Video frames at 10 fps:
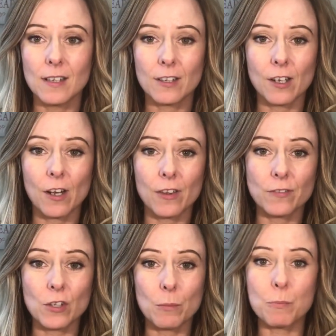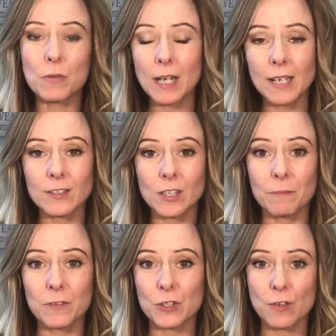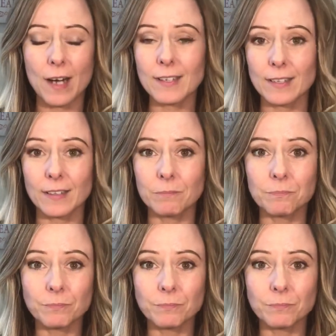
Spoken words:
You know, they've done a brilliant job for straightening,